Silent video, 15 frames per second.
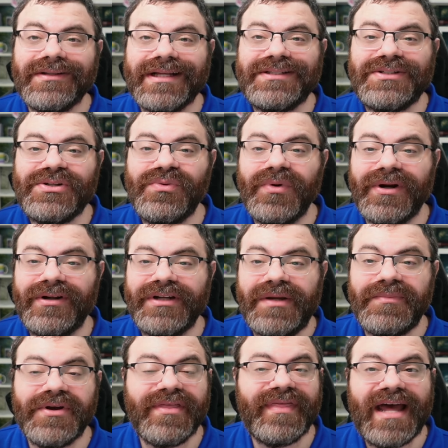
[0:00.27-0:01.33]
let's do Wordle
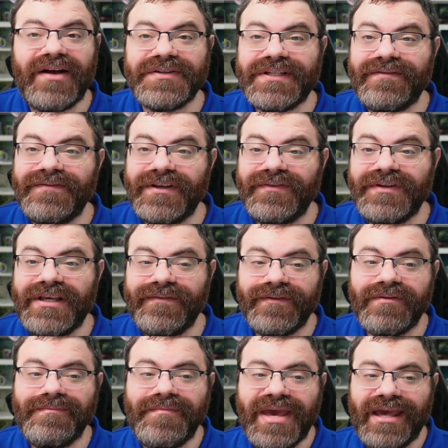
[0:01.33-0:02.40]
number one thousand fifty
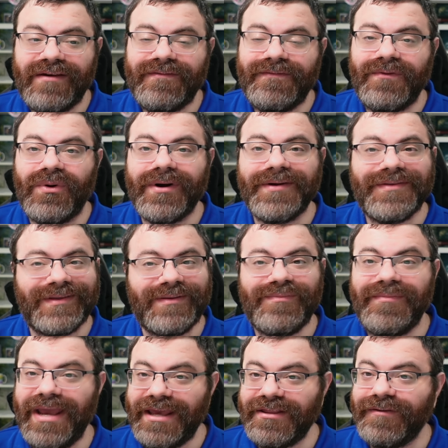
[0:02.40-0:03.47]
for May fourth,
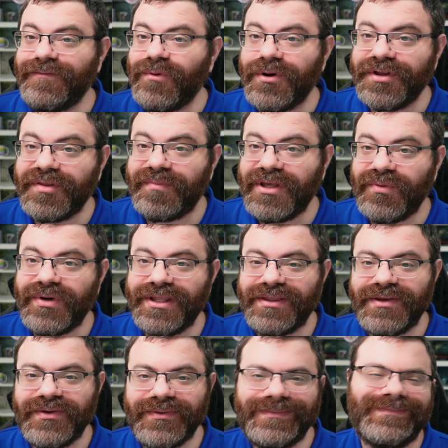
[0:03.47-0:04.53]
and may the fourth be with
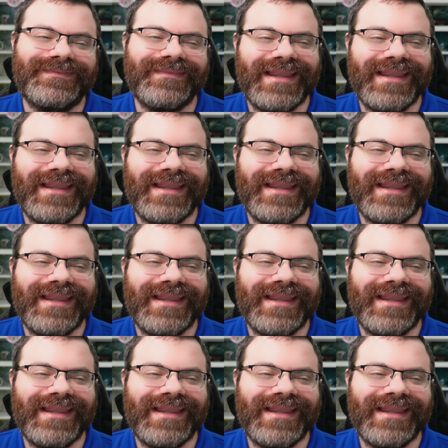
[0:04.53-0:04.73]
you.